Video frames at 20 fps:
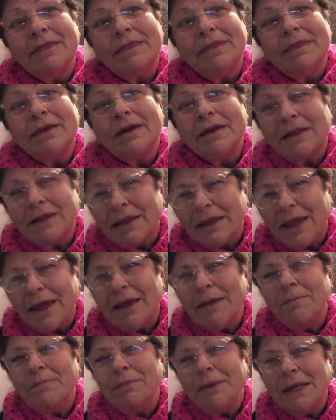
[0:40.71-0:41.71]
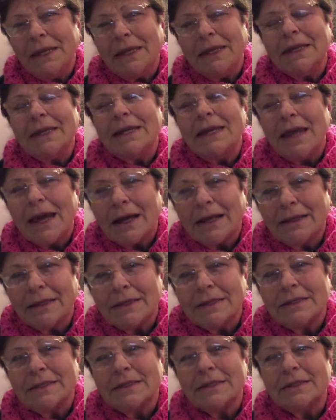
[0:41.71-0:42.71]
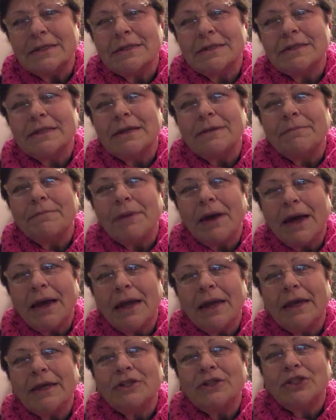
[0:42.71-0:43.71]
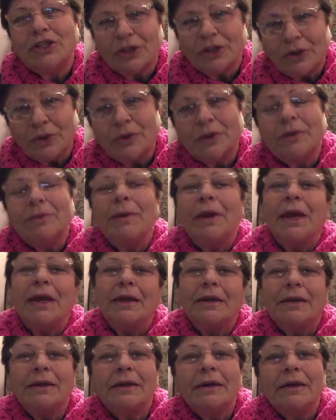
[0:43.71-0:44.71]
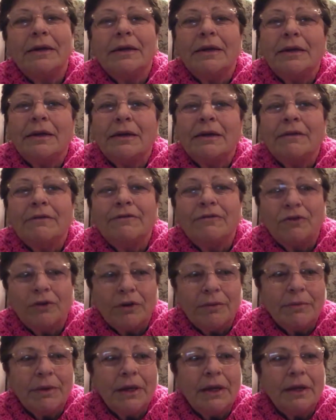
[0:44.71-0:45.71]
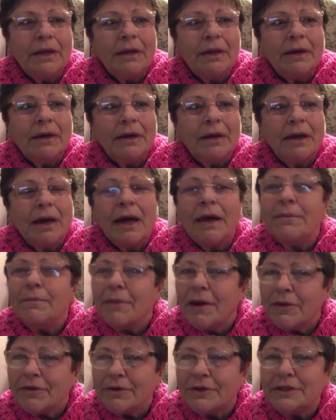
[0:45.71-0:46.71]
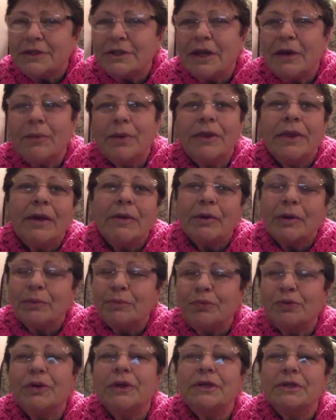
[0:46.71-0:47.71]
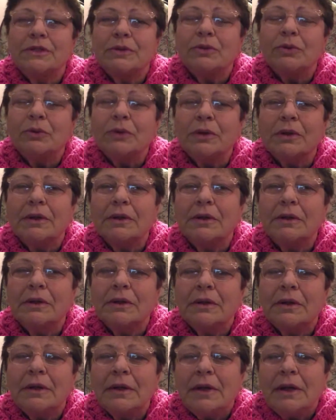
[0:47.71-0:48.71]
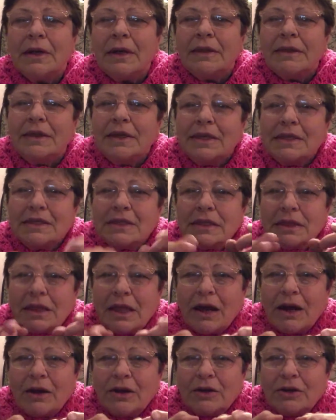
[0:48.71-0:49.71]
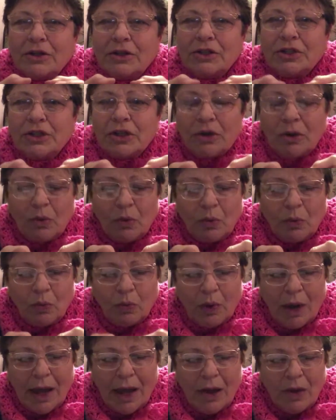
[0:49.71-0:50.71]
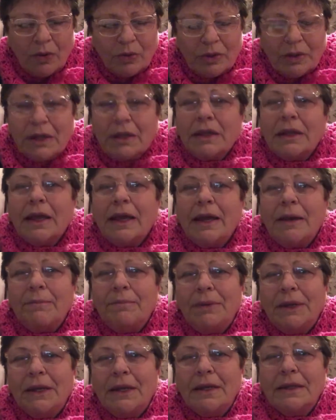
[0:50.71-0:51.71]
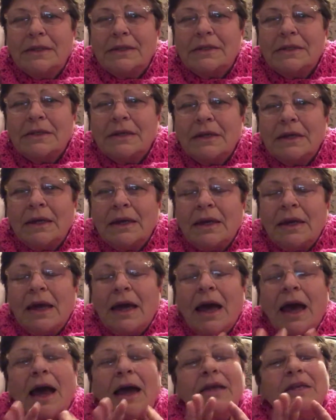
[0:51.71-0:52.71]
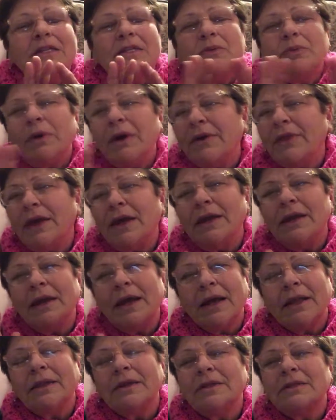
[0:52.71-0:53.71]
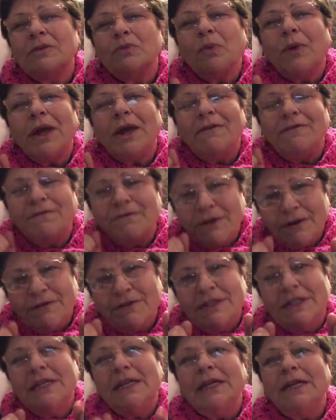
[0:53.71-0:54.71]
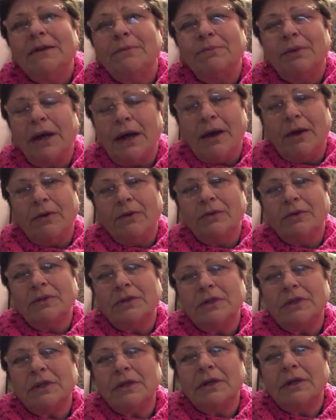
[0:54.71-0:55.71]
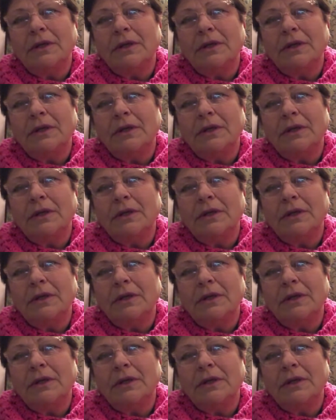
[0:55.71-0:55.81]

the clay beaded necklaces that my children made for me on Mother's Day when they were in preschool. These large, round clay beads. I swear that necklace weighed 15 pounds.